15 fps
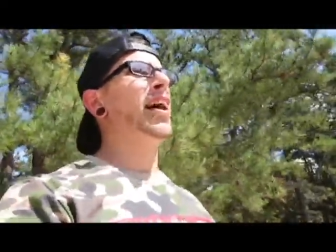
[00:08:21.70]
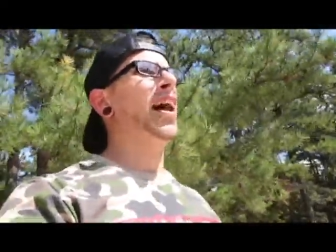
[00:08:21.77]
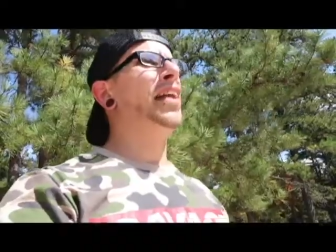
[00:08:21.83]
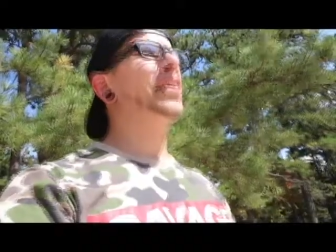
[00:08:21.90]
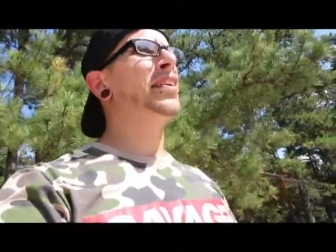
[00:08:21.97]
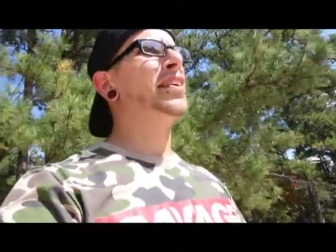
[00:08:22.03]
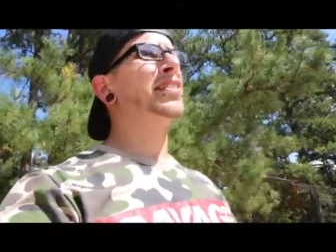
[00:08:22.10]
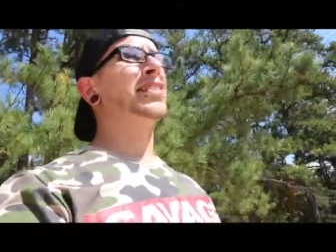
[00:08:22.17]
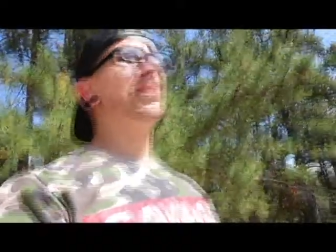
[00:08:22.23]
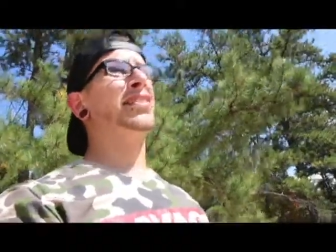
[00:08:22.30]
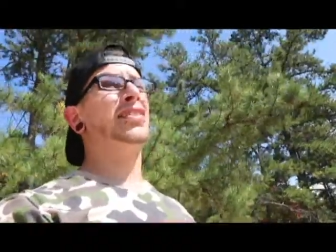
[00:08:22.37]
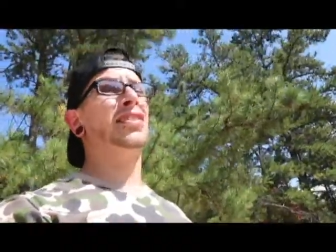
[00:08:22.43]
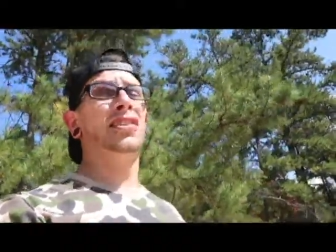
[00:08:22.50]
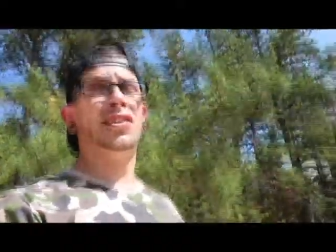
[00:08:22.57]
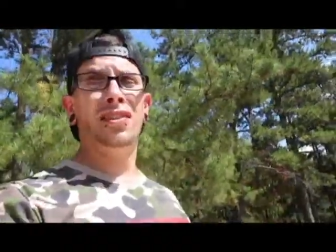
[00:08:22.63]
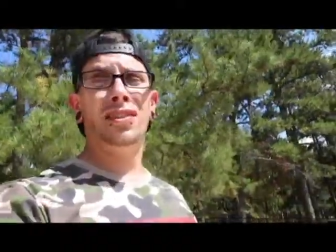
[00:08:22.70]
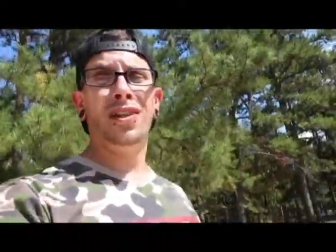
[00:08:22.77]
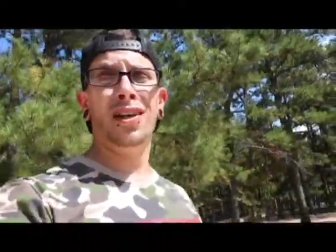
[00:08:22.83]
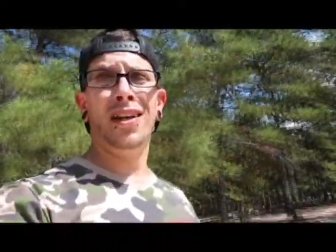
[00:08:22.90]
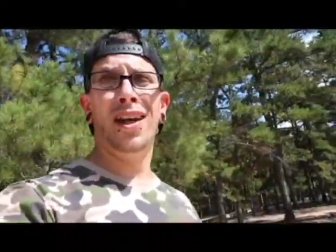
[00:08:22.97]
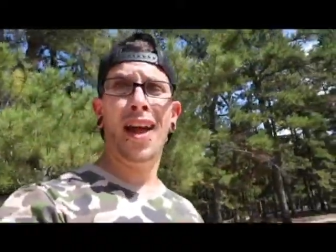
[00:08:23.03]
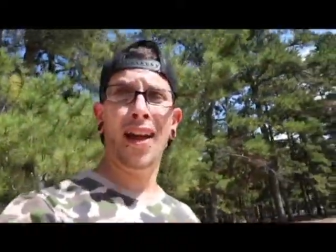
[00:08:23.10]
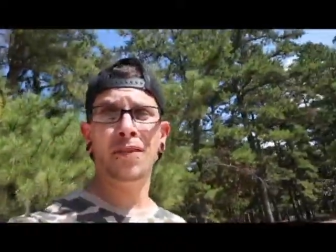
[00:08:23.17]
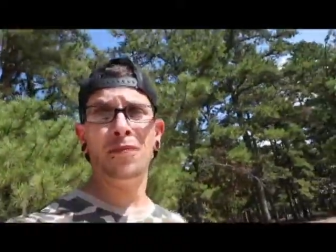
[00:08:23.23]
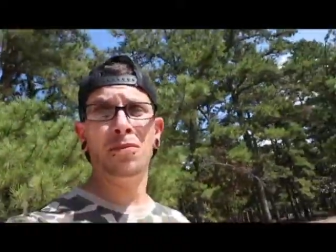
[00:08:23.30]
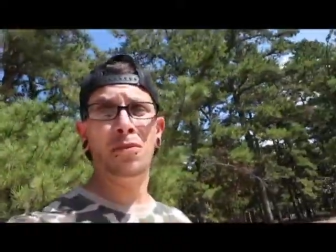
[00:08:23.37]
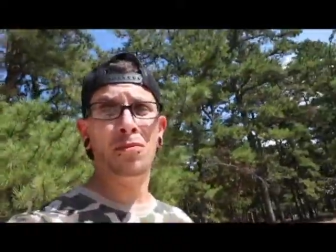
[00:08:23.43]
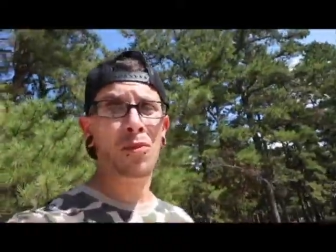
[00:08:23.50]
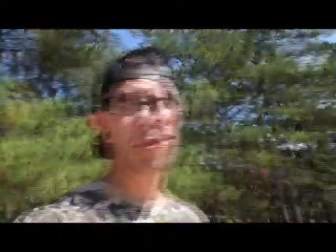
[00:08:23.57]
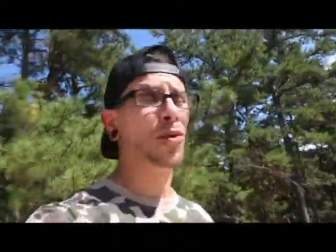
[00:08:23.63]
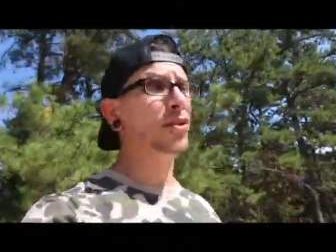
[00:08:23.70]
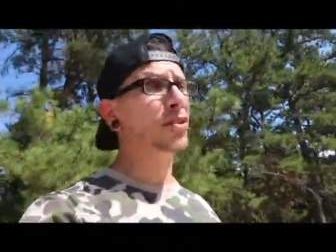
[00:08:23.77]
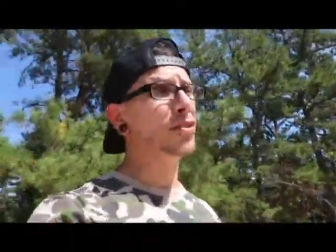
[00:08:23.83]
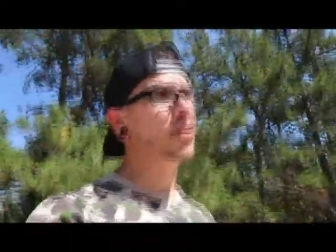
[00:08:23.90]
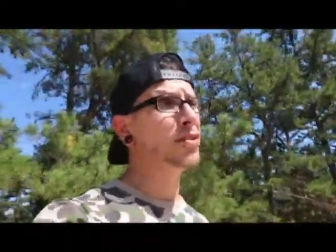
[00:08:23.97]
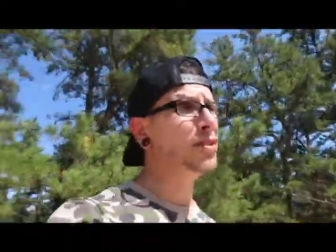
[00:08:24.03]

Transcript: I think this is a hell of a memorial.